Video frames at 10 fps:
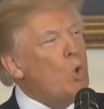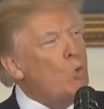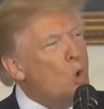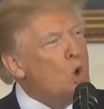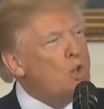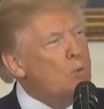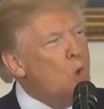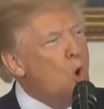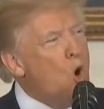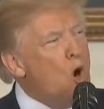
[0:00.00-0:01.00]
worth
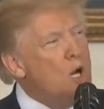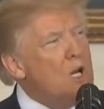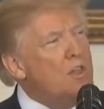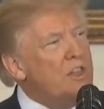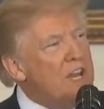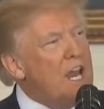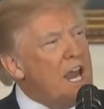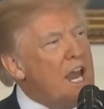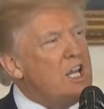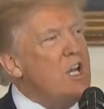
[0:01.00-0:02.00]
more than
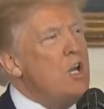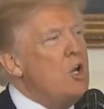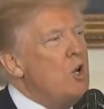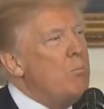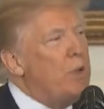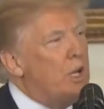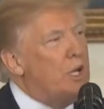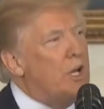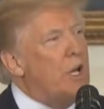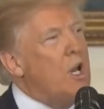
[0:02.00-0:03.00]
$8
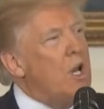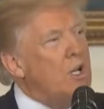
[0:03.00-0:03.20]
billion,